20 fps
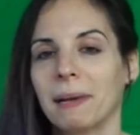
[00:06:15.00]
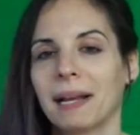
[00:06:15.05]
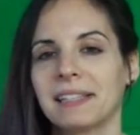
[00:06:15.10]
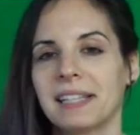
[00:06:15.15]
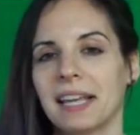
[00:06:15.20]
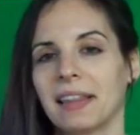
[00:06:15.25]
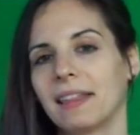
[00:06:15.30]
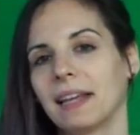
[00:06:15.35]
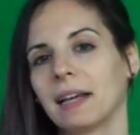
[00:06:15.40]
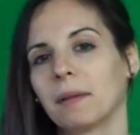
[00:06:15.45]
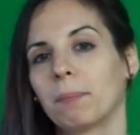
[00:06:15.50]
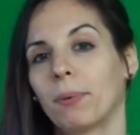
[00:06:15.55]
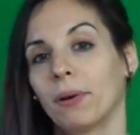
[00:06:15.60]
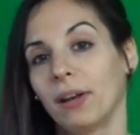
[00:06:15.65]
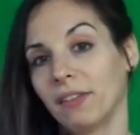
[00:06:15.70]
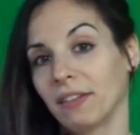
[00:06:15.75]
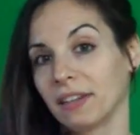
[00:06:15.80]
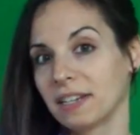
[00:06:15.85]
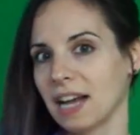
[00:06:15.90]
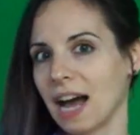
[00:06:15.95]
because I think
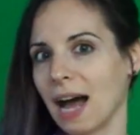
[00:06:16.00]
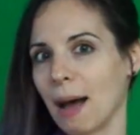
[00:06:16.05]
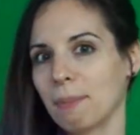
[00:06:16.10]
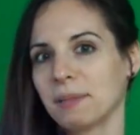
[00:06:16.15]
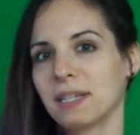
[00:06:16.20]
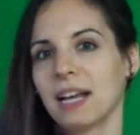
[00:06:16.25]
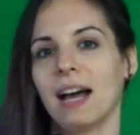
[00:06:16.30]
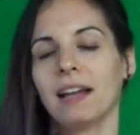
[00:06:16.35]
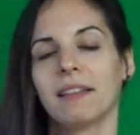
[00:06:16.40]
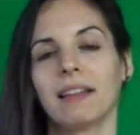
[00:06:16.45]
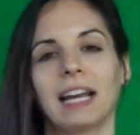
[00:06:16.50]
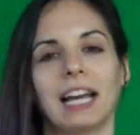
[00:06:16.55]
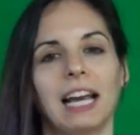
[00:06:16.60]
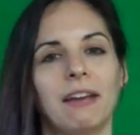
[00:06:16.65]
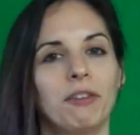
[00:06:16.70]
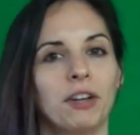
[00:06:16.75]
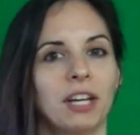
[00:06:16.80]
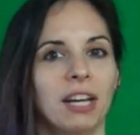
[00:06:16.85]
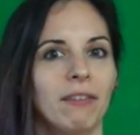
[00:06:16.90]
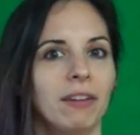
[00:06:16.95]
putting the tops on, like
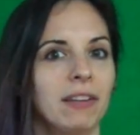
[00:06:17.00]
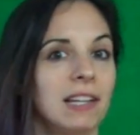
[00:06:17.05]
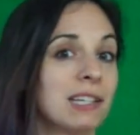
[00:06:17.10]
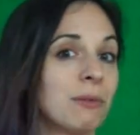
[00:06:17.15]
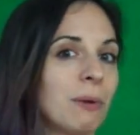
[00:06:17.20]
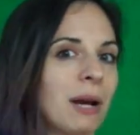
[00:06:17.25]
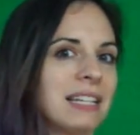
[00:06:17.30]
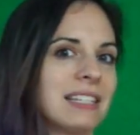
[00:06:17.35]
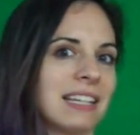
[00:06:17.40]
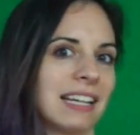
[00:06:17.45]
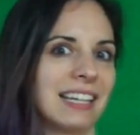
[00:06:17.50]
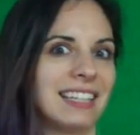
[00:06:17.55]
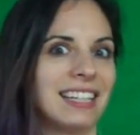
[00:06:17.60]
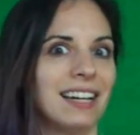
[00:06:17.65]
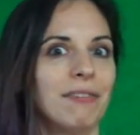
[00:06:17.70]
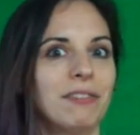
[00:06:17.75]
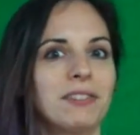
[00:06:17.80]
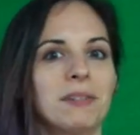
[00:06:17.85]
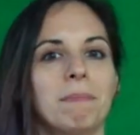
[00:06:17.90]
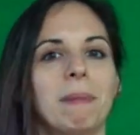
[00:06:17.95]
if you're giving these away as a
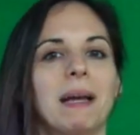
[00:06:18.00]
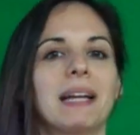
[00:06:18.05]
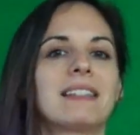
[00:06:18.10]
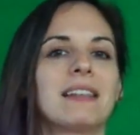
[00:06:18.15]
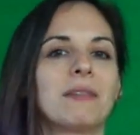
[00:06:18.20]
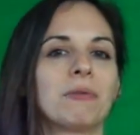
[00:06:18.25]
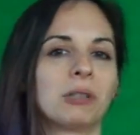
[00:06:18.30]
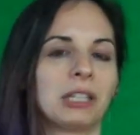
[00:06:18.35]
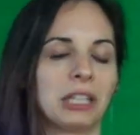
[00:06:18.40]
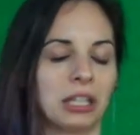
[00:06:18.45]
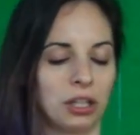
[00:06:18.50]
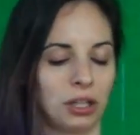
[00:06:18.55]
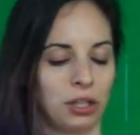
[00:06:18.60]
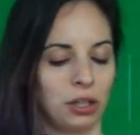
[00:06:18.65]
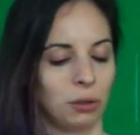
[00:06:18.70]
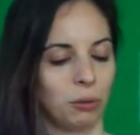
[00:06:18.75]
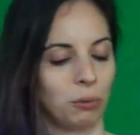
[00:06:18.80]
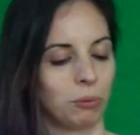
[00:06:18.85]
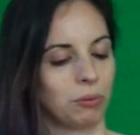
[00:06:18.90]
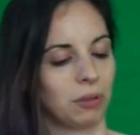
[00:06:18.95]
gift, makes it really
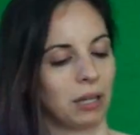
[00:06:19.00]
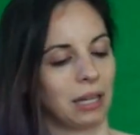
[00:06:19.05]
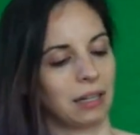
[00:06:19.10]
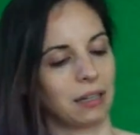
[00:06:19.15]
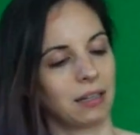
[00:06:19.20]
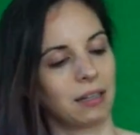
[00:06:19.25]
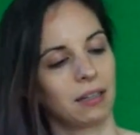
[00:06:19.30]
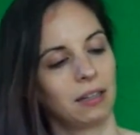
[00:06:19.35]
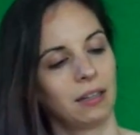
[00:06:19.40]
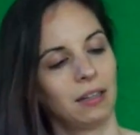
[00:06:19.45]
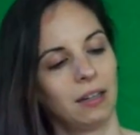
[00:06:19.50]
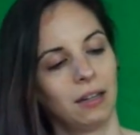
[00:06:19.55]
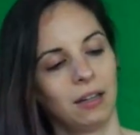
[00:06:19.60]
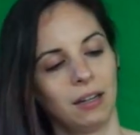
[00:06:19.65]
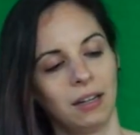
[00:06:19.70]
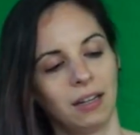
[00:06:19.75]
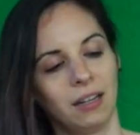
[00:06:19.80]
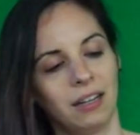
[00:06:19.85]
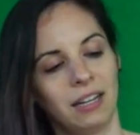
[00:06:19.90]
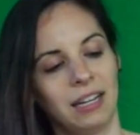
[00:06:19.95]
cute. Like,
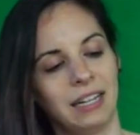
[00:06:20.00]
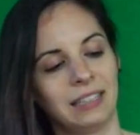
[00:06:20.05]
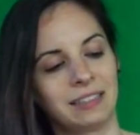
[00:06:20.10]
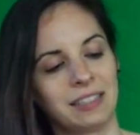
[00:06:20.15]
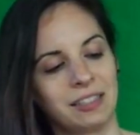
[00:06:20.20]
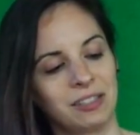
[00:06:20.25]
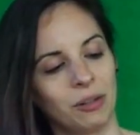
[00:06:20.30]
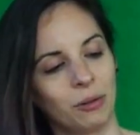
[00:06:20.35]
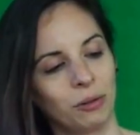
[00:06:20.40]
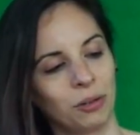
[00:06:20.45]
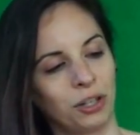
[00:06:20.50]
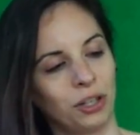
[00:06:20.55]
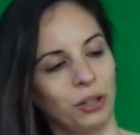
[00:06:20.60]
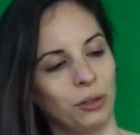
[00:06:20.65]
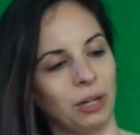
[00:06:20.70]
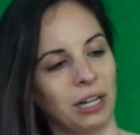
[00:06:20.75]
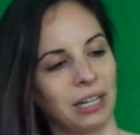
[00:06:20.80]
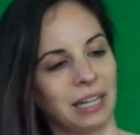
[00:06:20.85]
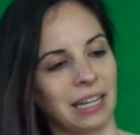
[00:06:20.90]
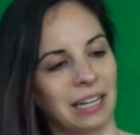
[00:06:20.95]
it's so
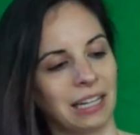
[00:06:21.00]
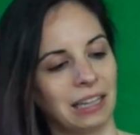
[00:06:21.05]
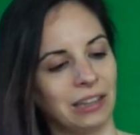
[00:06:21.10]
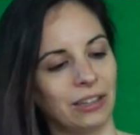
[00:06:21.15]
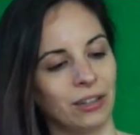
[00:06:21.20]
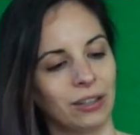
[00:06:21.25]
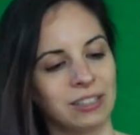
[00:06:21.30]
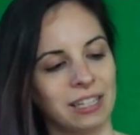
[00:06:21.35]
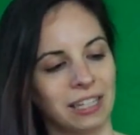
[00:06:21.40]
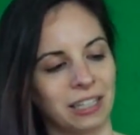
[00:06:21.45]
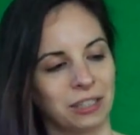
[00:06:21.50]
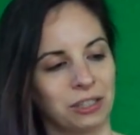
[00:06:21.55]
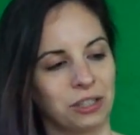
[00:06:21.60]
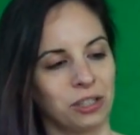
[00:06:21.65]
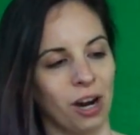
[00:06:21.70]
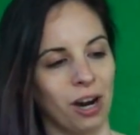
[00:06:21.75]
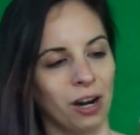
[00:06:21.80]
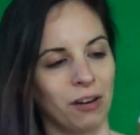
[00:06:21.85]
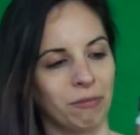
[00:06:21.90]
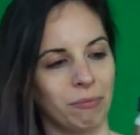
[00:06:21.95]
cute. It looks like a
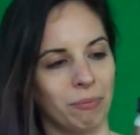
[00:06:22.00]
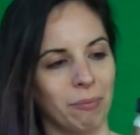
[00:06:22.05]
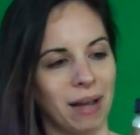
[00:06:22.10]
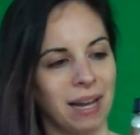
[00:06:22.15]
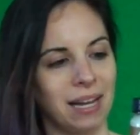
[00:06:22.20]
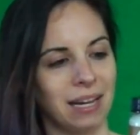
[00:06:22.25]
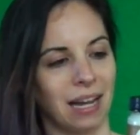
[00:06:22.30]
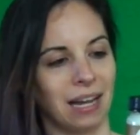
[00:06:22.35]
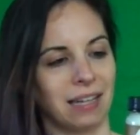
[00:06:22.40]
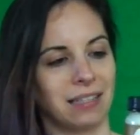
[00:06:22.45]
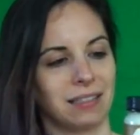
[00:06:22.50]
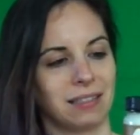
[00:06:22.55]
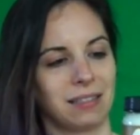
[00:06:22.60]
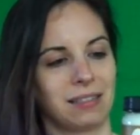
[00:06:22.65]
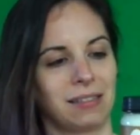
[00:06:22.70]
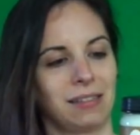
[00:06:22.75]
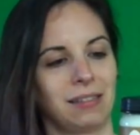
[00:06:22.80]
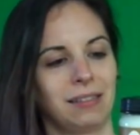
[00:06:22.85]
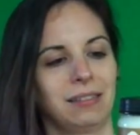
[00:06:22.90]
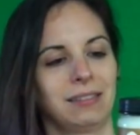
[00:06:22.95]
jar of
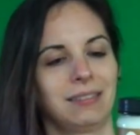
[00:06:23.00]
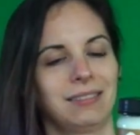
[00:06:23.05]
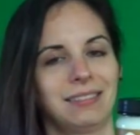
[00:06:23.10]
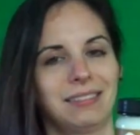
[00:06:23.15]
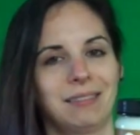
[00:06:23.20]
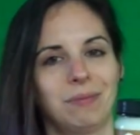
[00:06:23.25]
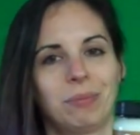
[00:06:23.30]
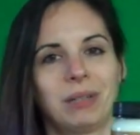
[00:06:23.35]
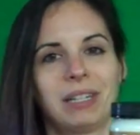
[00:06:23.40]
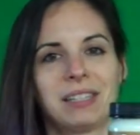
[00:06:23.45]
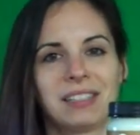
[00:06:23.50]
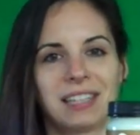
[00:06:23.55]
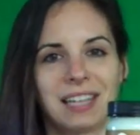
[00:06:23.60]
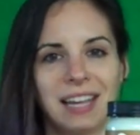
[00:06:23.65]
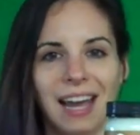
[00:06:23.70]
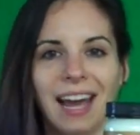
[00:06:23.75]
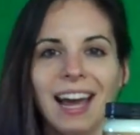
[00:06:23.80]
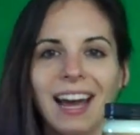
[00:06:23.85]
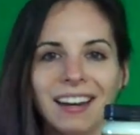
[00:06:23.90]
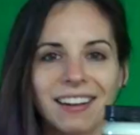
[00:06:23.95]
mayonnaise, but it's a
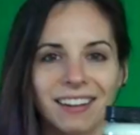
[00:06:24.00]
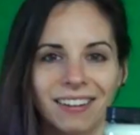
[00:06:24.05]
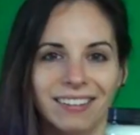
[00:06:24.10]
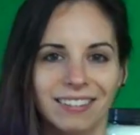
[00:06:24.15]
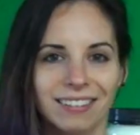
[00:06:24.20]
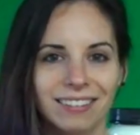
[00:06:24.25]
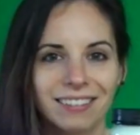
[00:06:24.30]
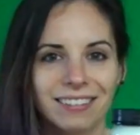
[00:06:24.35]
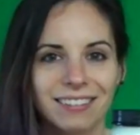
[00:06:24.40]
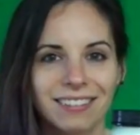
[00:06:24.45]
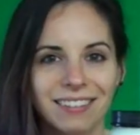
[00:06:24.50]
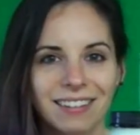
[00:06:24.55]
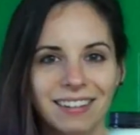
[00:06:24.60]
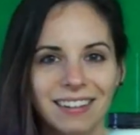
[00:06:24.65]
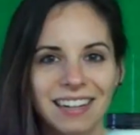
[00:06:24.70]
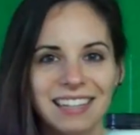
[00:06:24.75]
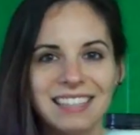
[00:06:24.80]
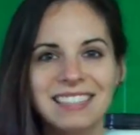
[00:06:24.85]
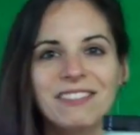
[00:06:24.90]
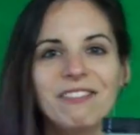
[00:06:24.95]
candle.
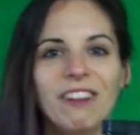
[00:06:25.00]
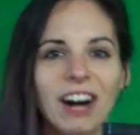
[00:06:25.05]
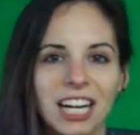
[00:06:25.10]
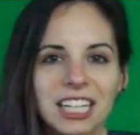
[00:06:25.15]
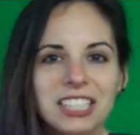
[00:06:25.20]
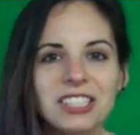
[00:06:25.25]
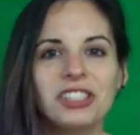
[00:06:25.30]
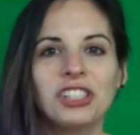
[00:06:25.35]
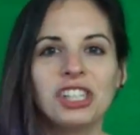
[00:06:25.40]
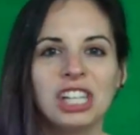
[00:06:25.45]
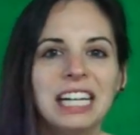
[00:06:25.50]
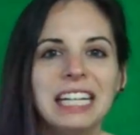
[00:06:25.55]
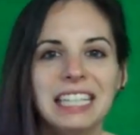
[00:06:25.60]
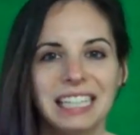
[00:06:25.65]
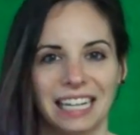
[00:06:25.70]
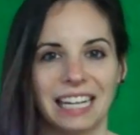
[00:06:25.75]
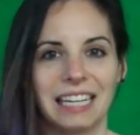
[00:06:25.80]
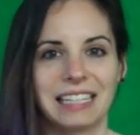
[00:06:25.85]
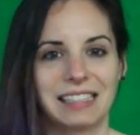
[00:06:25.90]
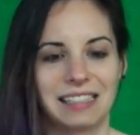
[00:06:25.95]
It's fucking
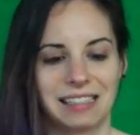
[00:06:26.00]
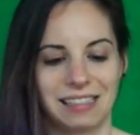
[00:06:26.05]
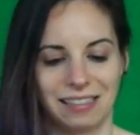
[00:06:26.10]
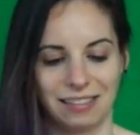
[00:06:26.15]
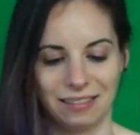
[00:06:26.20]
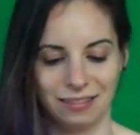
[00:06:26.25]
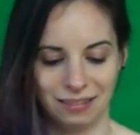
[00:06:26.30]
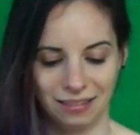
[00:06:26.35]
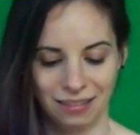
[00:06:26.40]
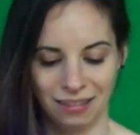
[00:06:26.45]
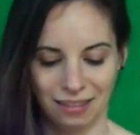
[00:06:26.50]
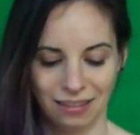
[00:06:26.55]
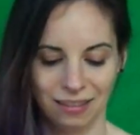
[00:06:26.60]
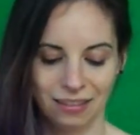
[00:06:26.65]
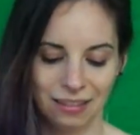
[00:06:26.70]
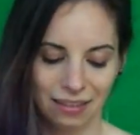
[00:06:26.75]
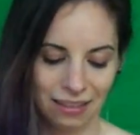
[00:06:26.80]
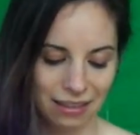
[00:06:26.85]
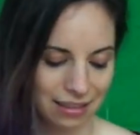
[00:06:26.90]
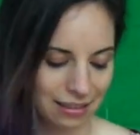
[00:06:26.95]
genius.
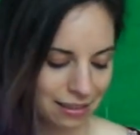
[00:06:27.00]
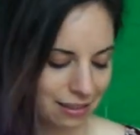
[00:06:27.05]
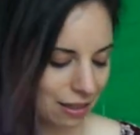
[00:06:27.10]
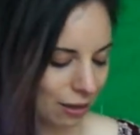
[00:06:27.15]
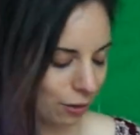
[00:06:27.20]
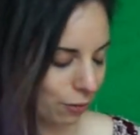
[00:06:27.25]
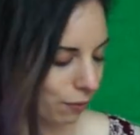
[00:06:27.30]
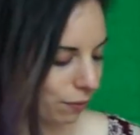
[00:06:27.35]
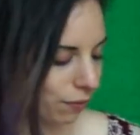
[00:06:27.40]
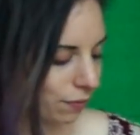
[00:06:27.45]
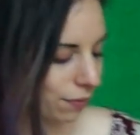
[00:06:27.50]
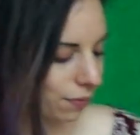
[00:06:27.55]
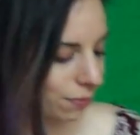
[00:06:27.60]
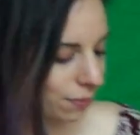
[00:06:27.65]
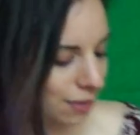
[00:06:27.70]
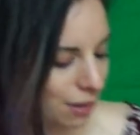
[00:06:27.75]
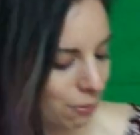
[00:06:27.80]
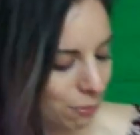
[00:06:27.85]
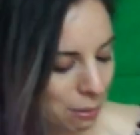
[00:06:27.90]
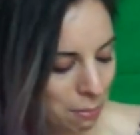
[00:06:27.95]
So,
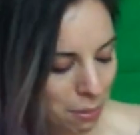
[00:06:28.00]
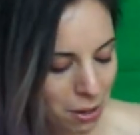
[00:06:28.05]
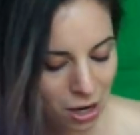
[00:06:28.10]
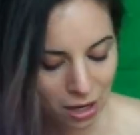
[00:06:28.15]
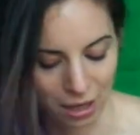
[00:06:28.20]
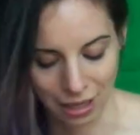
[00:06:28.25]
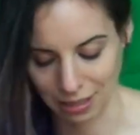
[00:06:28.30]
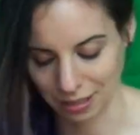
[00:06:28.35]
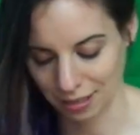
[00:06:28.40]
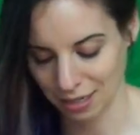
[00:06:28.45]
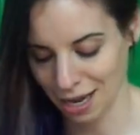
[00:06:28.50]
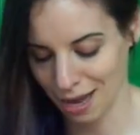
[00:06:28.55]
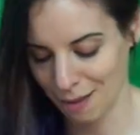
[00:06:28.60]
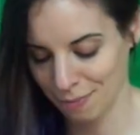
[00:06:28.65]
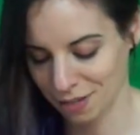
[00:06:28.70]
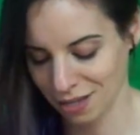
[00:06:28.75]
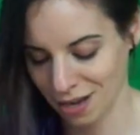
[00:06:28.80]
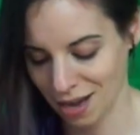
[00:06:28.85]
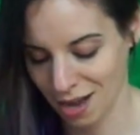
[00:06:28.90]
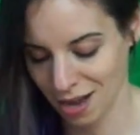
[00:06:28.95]
we put our little
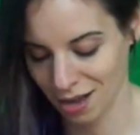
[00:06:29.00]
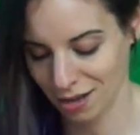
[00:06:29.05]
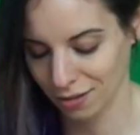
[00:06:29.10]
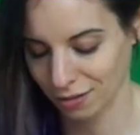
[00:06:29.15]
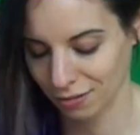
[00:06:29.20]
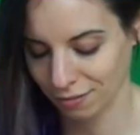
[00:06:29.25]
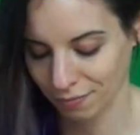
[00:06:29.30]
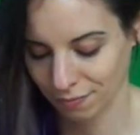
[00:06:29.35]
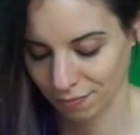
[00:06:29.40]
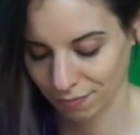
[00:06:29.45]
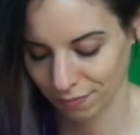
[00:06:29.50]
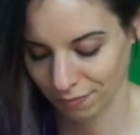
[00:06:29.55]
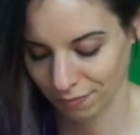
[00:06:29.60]
tops on.